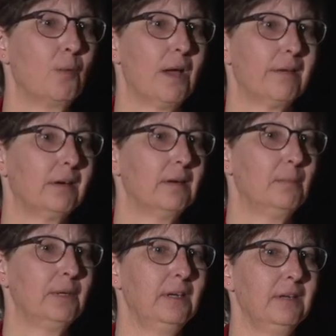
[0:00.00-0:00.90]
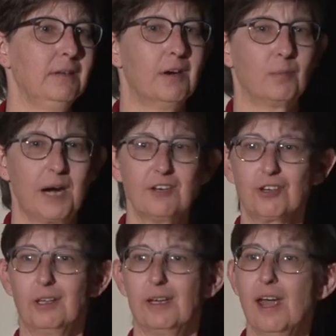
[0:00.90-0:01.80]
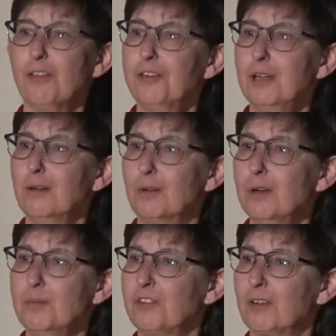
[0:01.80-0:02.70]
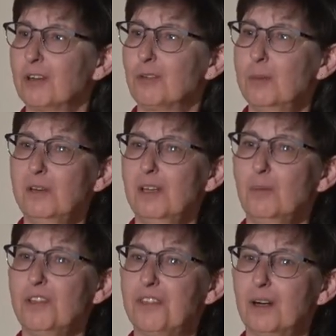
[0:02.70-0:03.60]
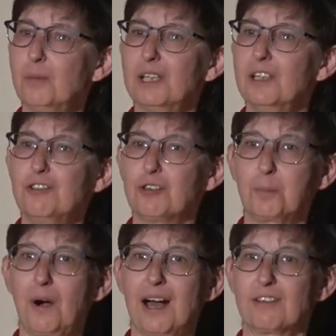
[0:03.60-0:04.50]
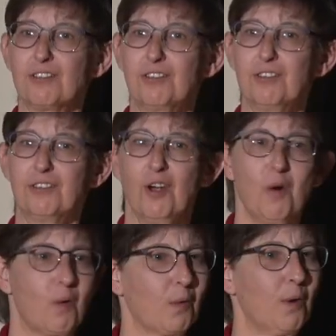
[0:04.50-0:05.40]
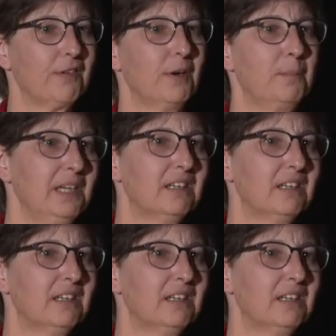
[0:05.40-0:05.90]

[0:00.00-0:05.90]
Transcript: whether it be you know, racial and ethnic groups contributing with their religious practices, or whether it be